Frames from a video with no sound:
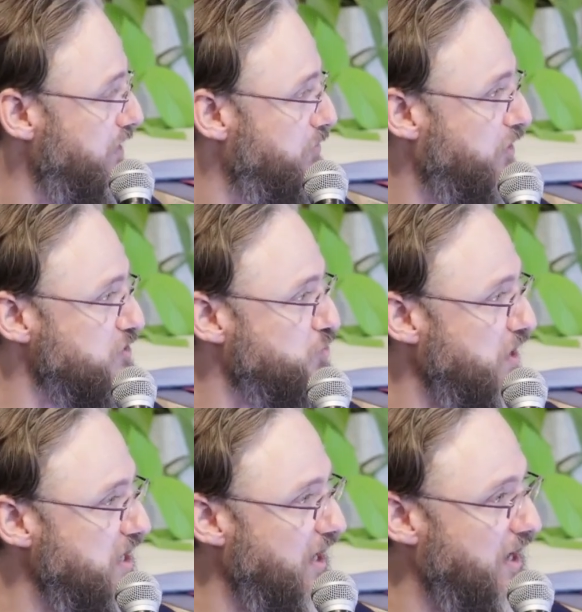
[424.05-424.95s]
because
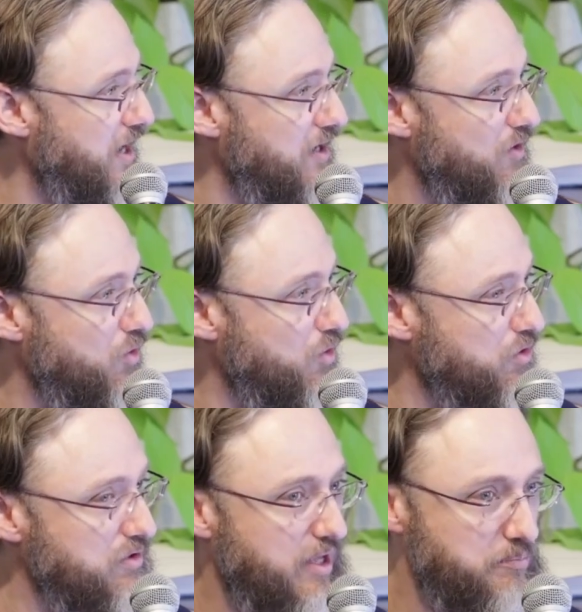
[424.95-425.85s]
we are
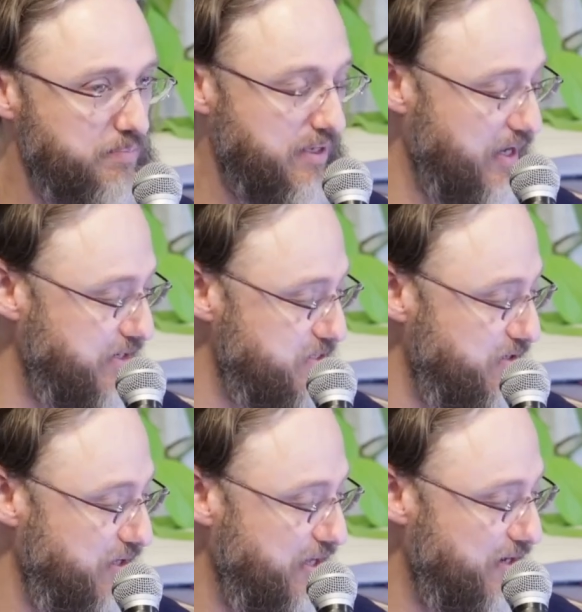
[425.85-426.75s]
all
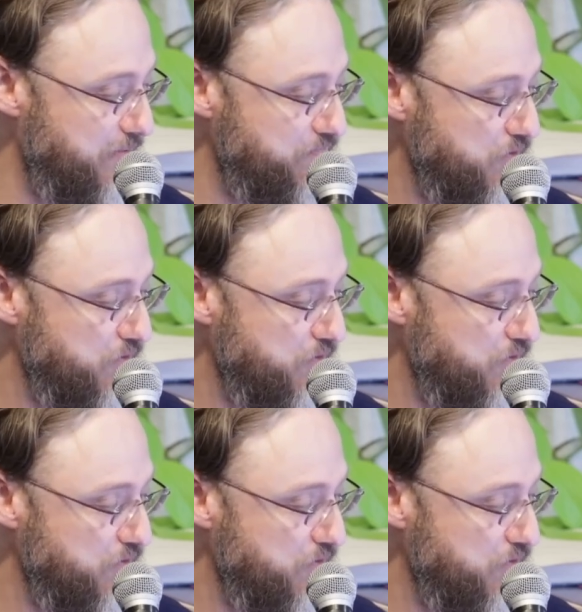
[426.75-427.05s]
implicated here.